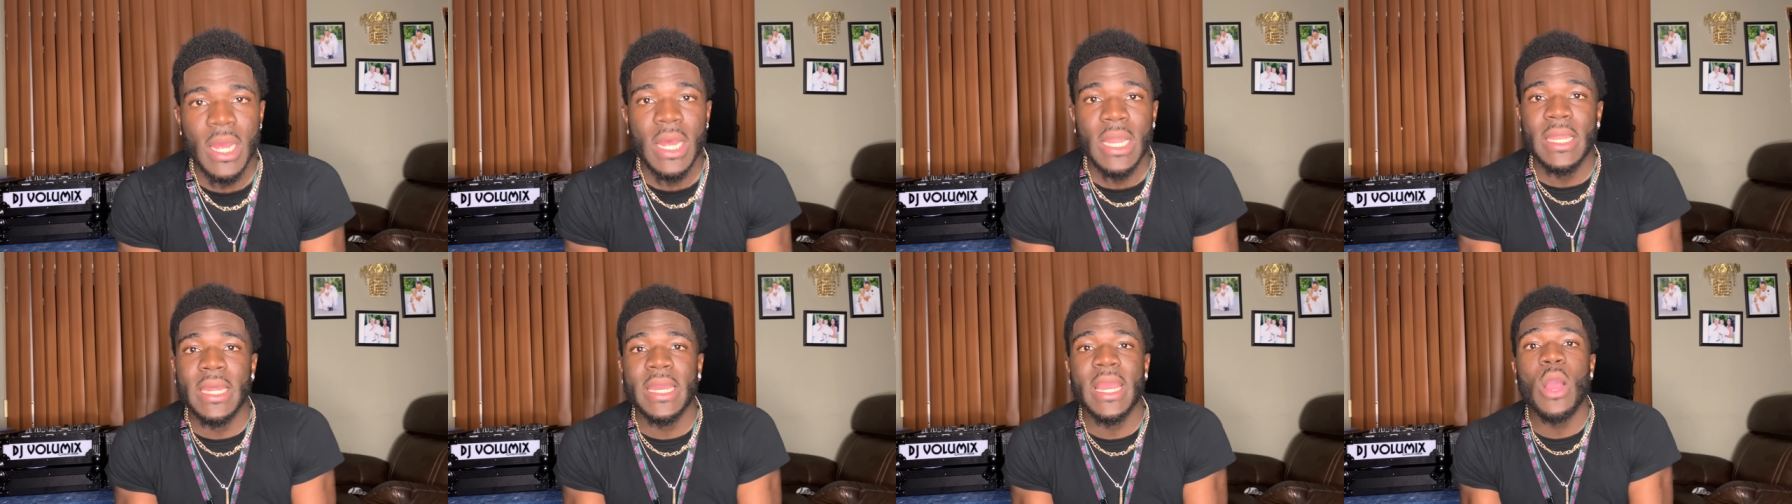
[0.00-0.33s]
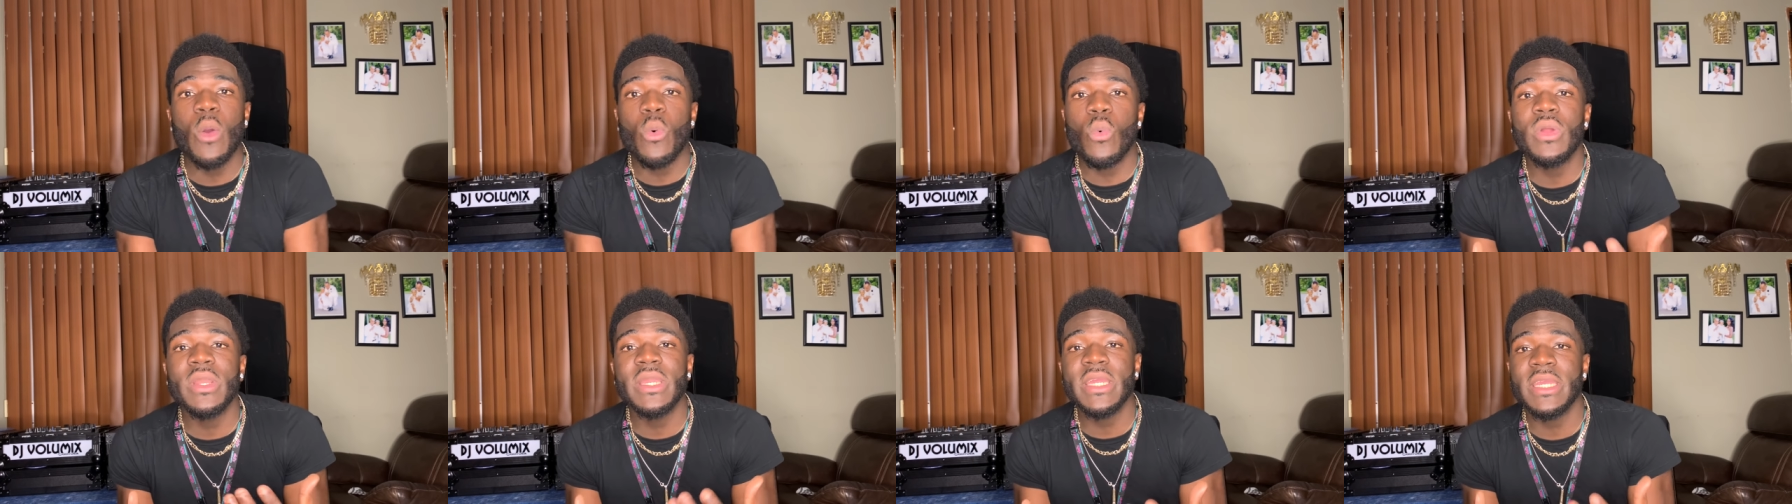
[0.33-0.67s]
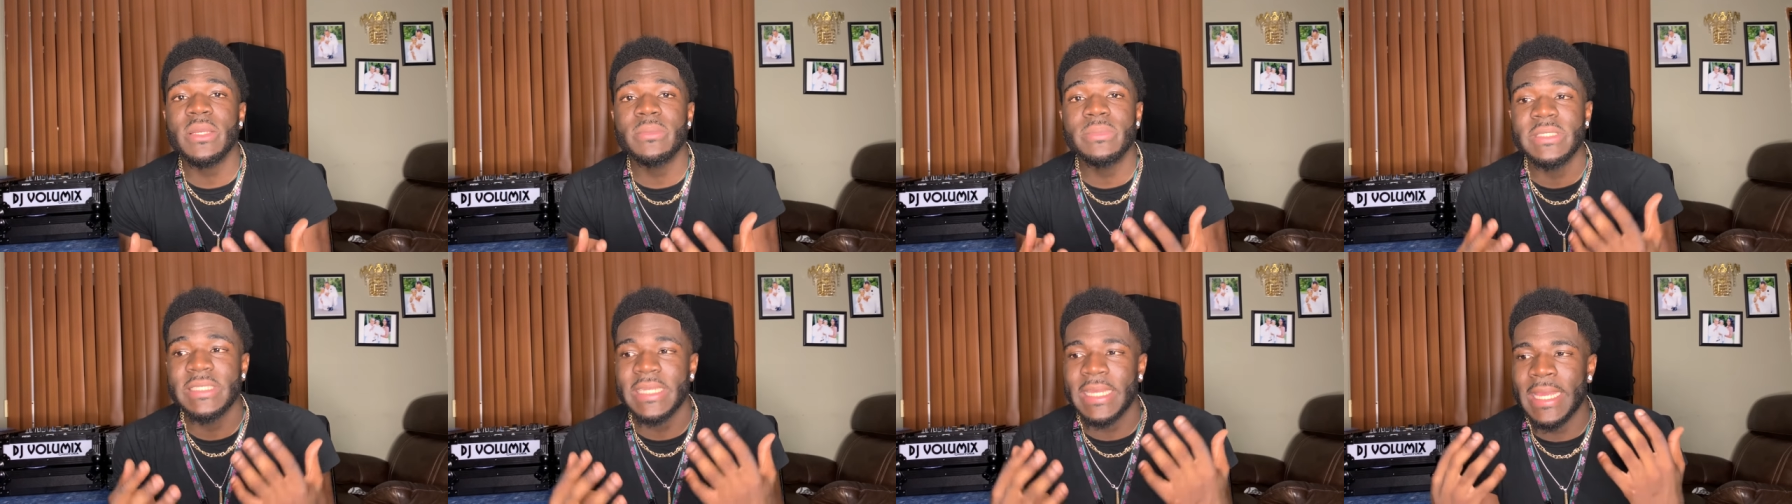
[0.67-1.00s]
Like I wanted
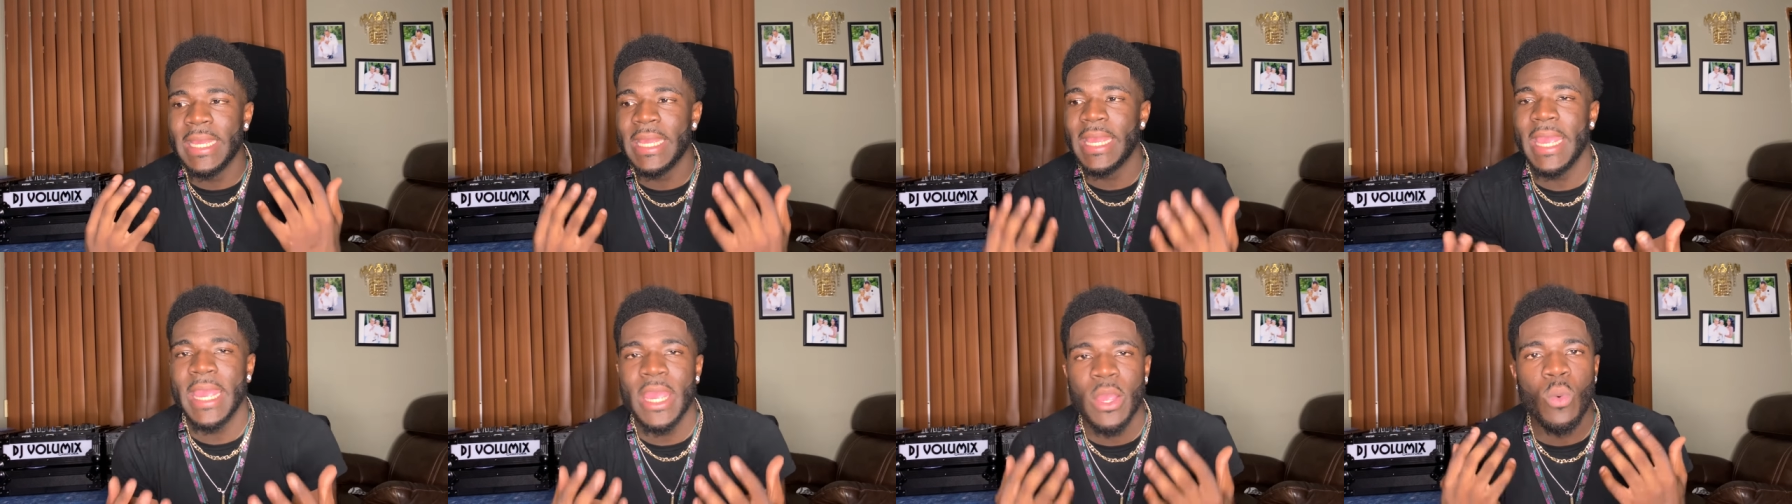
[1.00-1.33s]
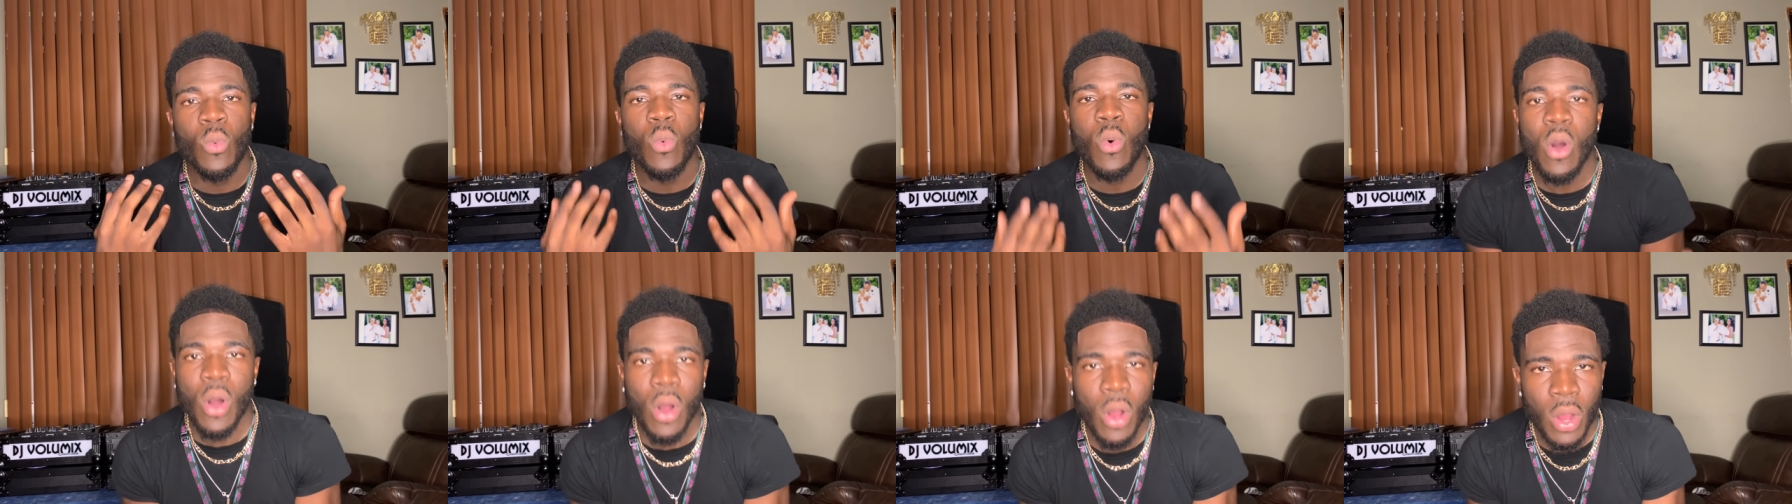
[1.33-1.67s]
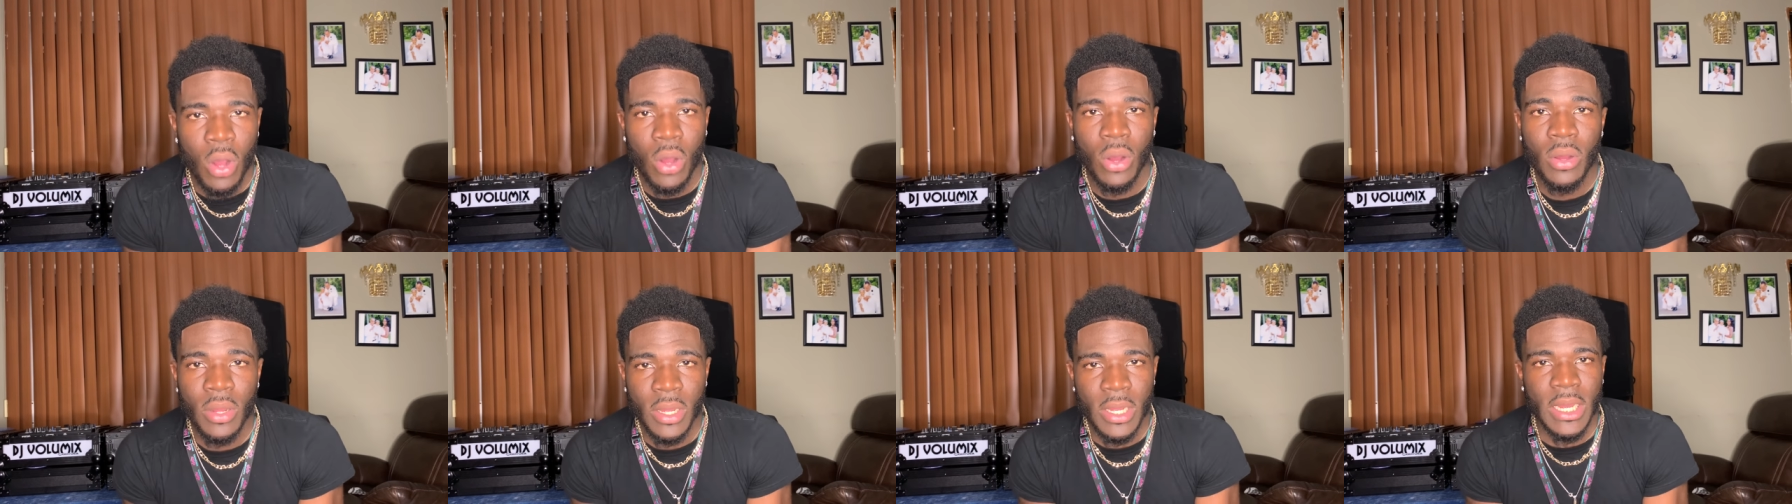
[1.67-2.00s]
him to hit a
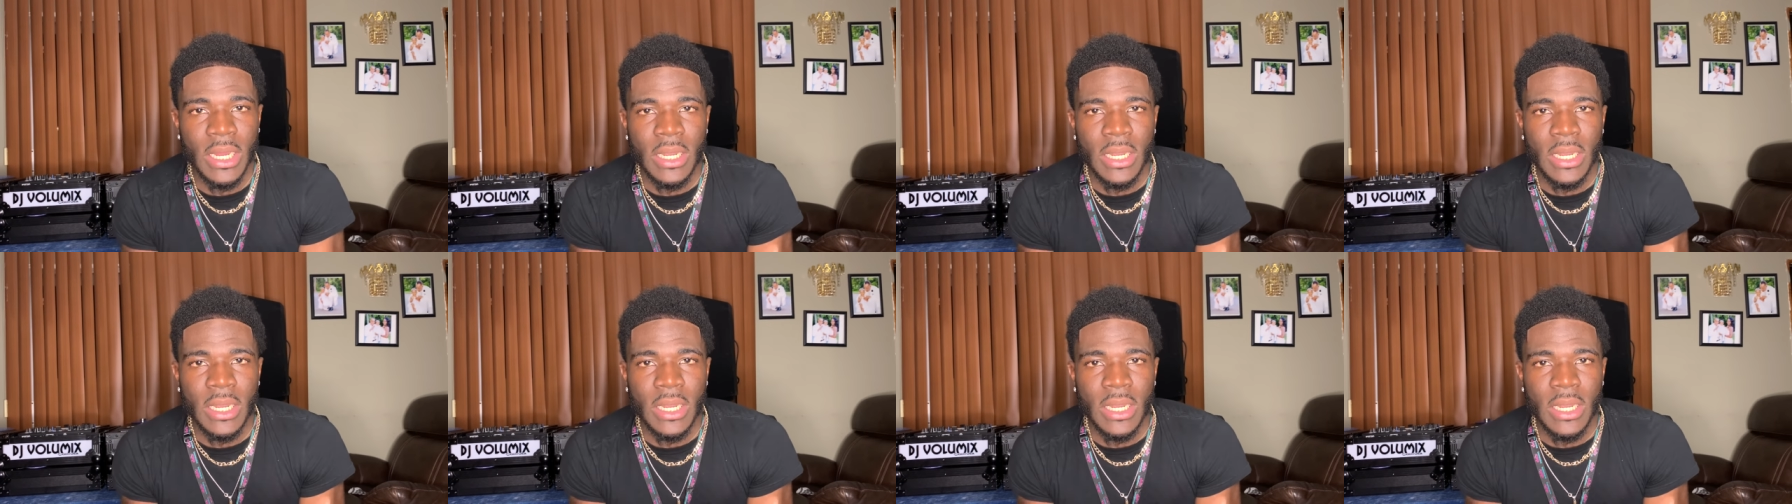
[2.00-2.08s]
wall.